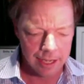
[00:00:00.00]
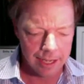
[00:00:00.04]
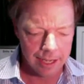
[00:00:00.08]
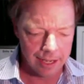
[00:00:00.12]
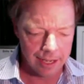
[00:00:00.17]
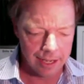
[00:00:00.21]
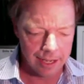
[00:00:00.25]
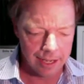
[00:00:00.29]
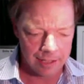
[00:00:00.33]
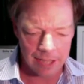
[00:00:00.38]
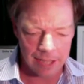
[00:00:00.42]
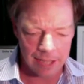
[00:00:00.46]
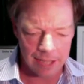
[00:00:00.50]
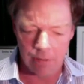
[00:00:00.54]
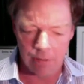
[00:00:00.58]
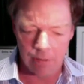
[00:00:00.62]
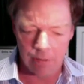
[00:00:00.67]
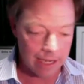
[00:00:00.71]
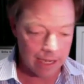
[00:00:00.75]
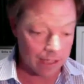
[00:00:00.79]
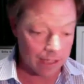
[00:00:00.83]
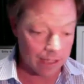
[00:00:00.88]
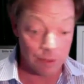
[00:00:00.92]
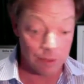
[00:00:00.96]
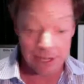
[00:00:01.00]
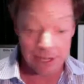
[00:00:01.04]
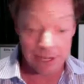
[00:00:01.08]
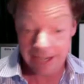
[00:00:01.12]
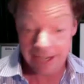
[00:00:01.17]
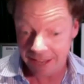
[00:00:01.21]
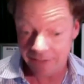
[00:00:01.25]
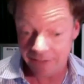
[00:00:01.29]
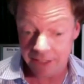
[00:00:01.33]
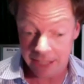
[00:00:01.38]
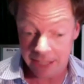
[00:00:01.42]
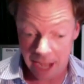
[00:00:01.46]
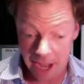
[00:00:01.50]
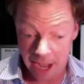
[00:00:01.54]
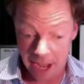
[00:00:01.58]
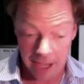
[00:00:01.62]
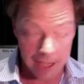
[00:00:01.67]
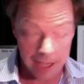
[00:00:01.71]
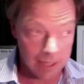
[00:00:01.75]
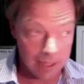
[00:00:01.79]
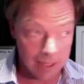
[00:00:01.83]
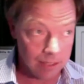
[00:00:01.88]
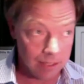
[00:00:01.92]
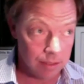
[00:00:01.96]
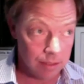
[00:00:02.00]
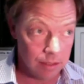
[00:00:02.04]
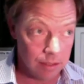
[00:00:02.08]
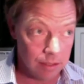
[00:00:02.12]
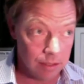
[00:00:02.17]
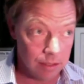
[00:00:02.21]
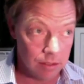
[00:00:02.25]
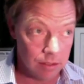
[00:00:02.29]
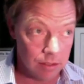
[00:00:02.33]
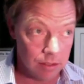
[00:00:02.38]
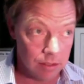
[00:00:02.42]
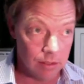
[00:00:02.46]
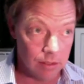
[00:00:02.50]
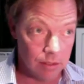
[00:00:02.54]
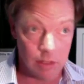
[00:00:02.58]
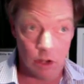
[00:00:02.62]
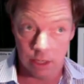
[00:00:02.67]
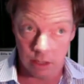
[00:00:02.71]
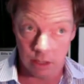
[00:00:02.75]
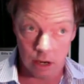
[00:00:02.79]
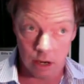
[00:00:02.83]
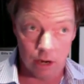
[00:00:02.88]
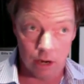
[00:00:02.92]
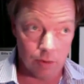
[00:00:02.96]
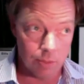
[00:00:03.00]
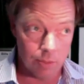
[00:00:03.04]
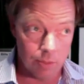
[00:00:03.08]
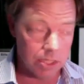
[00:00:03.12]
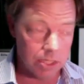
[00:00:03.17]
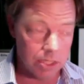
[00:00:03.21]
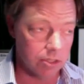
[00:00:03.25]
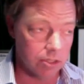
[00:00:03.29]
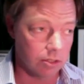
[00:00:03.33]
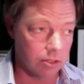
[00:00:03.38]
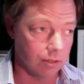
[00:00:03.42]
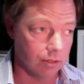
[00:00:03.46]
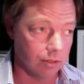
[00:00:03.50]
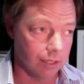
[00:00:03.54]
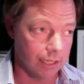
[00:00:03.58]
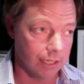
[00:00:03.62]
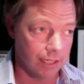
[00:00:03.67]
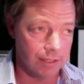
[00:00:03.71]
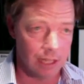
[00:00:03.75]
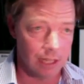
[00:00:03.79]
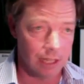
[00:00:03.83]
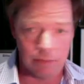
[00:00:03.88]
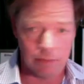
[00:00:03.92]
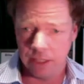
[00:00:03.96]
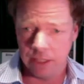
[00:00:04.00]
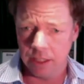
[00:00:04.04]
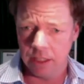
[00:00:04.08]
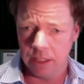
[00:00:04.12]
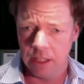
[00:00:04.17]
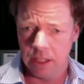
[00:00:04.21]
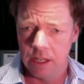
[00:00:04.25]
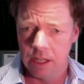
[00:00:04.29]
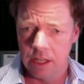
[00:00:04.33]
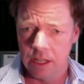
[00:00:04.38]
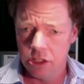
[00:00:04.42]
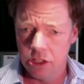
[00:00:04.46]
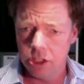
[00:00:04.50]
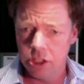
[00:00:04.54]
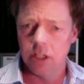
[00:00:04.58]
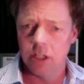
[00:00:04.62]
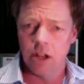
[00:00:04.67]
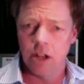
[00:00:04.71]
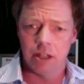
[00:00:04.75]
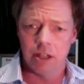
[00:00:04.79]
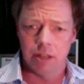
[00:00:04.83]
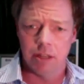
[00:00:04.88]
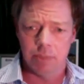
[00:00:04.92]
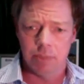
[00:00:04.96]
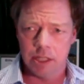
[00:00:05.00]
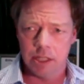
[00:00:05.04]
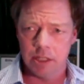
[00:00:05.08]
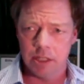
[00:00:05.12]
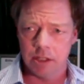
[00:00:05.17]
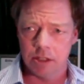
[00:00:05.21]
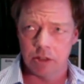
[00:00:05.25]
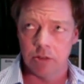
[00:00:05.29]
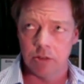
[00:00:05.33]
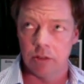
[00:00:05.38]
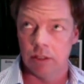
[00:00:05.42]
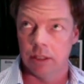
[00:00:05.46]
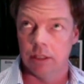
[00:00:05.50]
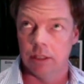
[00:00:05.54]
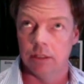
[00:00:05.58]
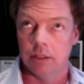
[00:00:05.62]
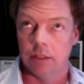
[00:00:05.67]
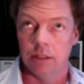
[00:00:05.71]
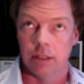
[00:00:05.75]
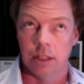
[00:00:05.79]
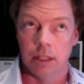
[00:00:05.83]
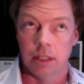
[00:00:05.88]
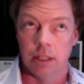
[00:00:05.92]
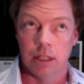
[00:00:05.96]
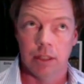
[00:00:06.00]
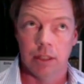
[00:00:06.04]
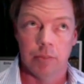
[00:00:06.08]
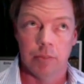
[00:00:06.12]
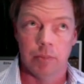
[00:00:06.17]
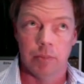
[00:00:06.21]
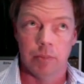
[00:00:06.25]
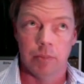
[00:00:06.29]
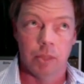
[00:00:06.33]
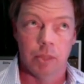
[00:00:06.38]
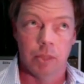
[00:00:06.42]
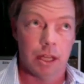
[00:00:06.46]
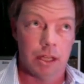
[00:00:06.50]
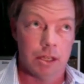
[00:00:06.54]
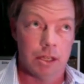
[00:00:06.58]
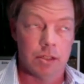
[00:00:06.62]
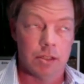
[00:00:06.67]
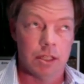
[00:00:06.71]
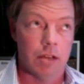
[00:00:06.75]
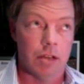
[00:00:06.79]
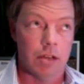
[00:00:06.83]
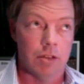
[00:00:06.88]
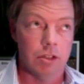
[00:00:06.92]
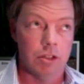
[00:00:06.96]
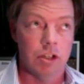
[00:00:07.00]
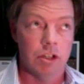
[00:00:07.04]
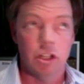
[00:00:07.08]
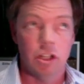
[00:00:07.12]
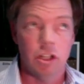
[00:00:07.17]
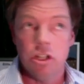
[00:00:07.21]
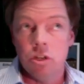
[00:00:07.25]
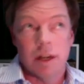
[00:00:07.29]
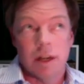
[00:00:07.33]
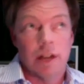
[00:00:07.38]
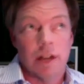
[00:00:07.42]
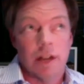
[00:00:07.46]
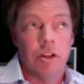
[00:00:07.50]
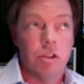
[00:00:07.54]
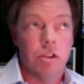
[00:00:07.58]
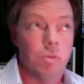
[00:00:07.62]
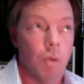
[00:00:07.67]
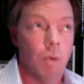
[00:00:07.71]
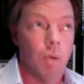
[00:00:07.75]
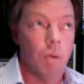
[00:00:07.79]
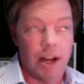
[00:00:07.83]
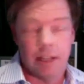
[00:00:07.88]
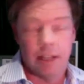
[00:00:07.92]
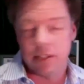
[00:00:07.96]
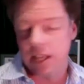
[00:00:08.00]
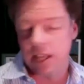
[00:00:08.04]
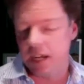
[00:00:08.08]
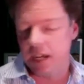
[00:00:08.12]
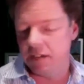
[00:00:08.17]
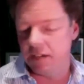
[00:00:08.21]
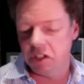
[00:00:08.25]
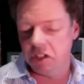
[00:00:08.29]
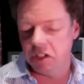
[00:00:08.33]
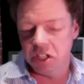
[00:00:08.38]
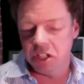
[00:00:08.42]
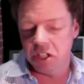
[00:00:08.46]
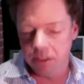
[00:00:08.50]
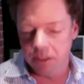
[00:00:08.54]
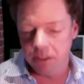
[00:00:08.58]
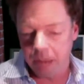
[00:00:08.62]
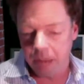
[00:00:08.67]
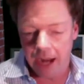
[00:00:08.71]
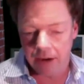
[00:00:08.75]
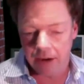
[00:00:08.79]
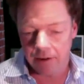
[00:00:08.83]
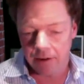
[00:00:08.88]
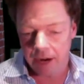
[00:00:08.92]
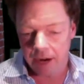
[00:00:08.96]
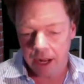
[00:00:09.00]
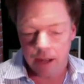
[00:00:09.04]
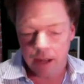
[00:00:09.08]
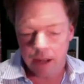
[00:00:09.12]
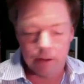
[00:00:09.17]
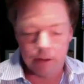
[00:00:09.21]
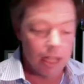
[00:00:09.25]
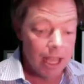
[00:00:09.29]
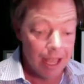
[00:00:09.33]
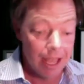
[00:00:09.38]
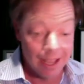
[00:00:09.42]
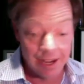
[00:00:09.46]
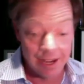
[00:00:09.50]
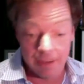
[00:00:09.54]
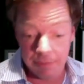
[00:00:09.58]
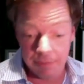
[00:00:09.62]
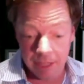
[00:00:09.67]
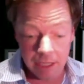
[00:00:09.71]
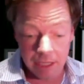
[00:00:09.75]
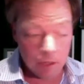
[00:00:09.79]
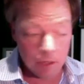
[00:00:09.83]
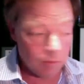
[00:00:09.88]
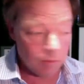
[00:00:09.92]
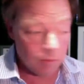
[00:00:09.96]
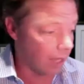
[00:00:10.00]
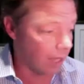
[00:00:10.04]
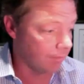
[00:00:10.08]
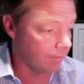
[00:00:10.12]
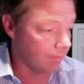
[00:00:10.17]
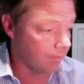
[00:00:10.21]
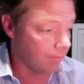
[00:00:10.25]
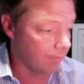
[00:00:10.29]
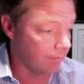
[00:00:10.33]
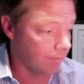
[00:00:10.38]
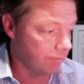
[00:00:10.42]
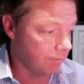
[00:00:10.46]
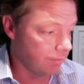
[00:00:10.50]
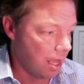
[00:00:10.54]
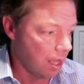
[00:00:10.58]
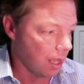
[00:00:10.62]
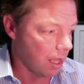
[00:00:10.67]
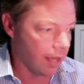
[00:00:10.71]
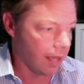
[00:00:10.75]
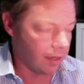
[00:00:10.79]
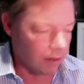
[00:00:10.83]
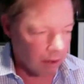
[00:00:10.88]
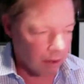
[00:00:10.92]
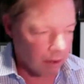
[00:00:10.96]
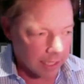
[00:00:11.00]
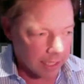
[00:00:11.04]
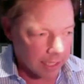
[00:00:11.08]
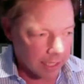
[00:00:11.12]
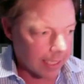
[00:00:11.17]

and i ran into a navy guy who had gone to harvard business school and he said really you should go to the business school because you know you can do whatever you want it's kind of a good background and i'm thinking well I don't know I